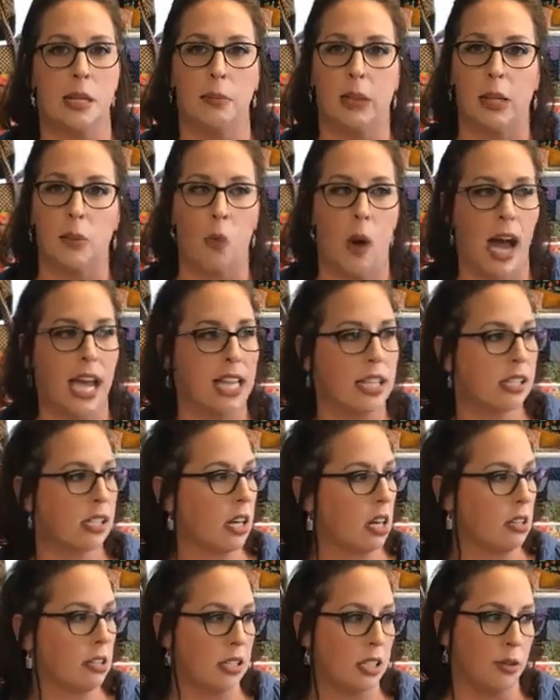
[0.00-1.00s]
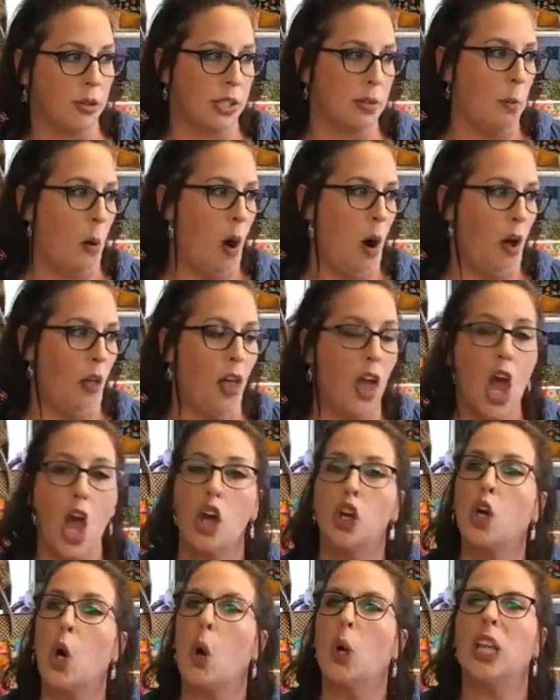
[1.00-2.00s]
And I'm like, why are you starting so small?
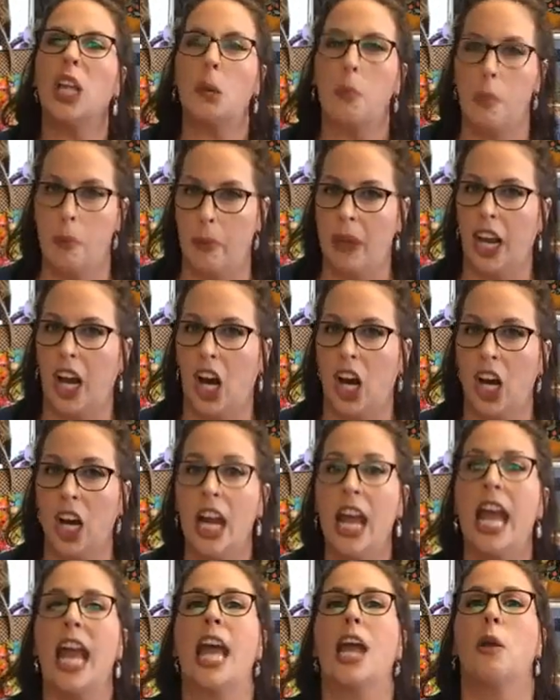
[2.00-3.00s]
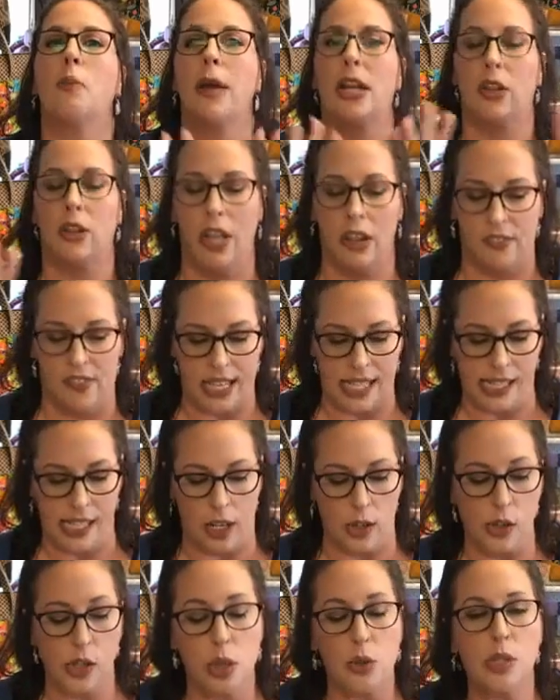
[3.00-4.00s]
Go a little bit bigger. It'll make your life
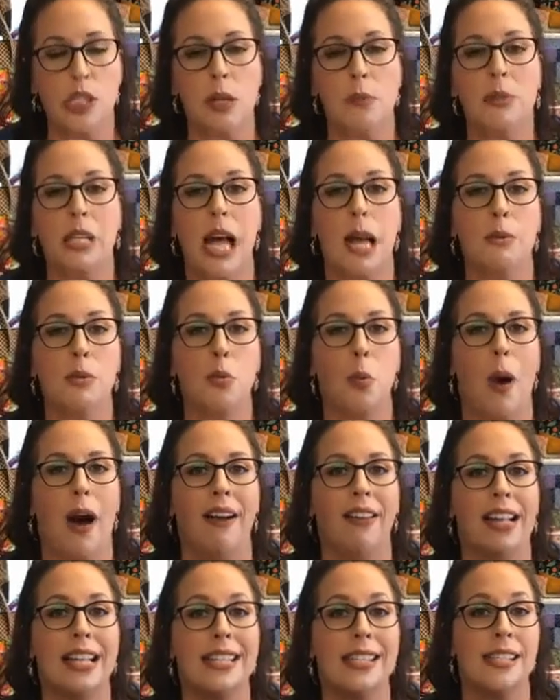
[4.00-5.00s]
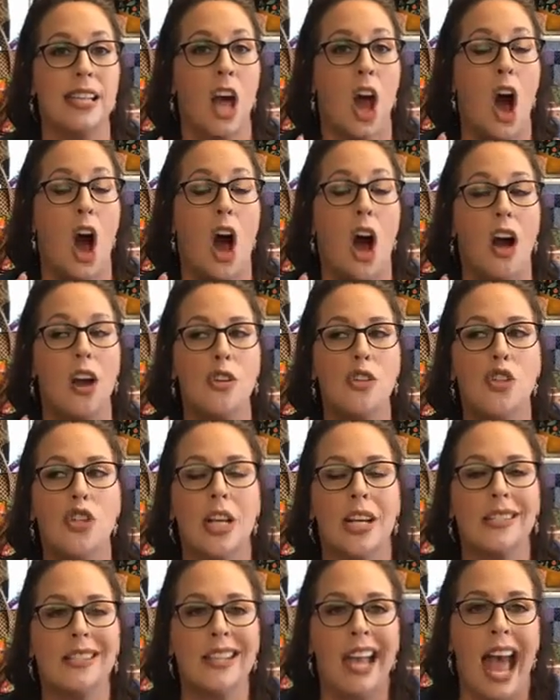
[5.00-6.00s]
easier. So sometimes mm-hmm. wallets are
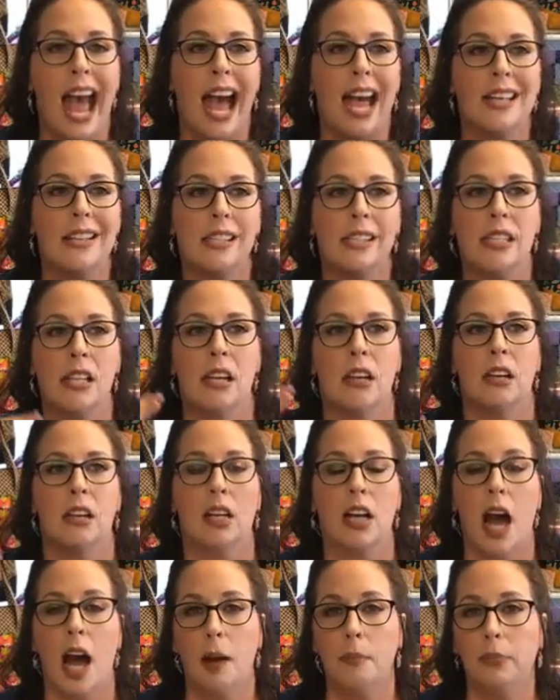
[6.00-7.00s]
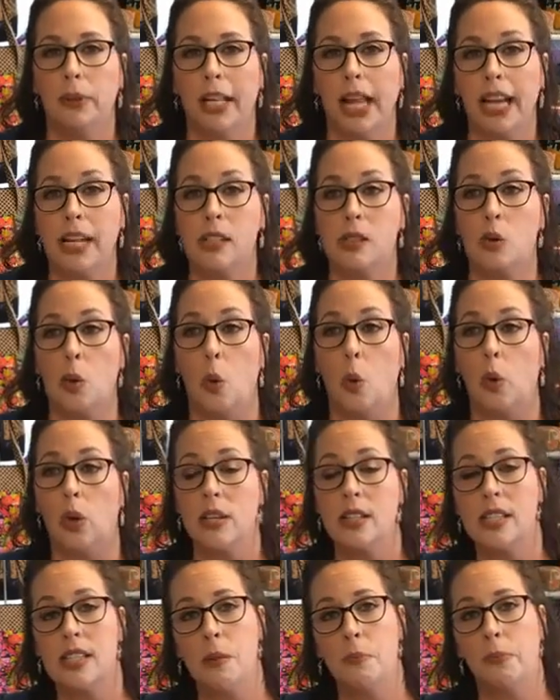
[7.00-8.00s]
just as complex
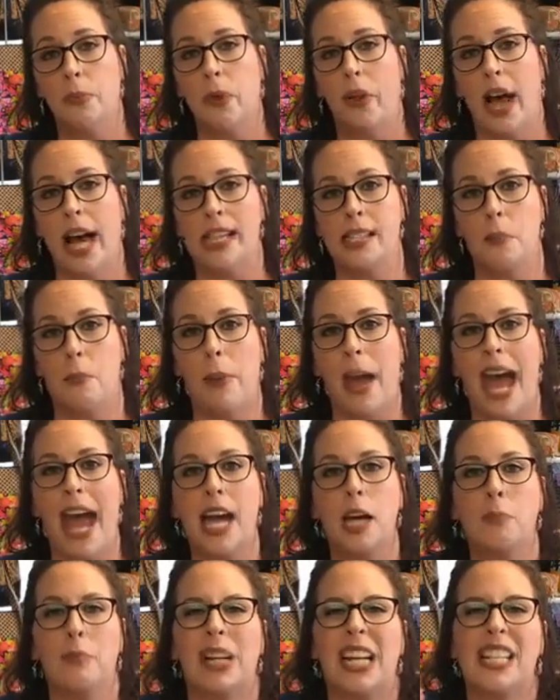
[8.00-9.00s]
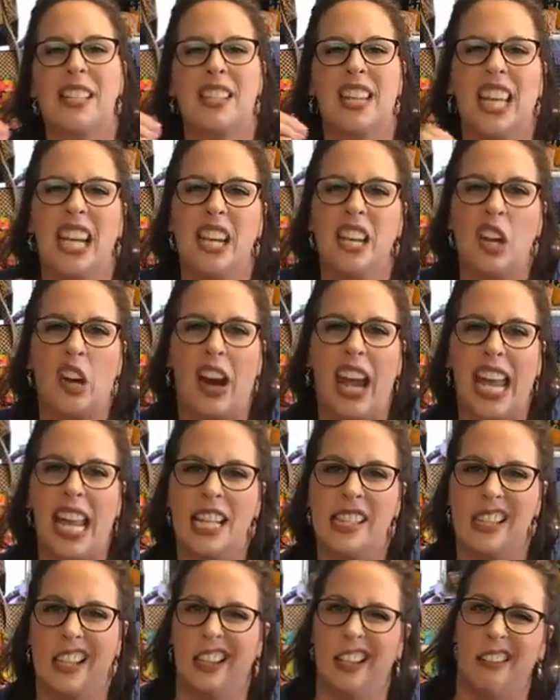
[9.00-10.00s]
or simple as a bag, but it's getting your
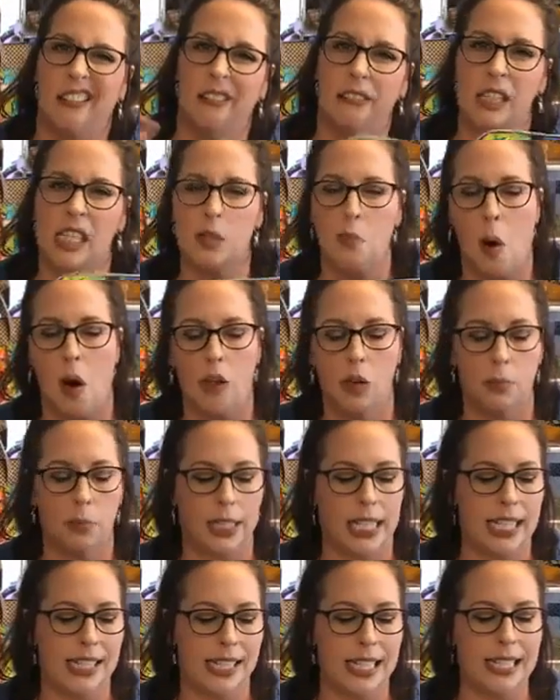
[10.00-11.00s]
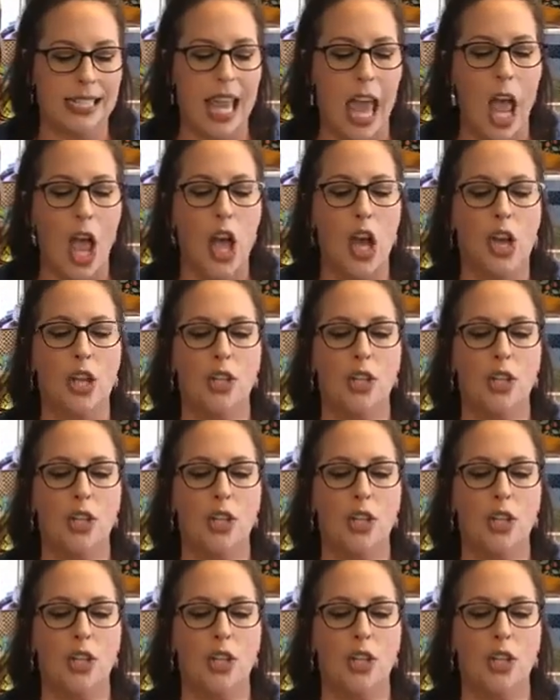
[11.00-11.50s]
hands in little smaller places.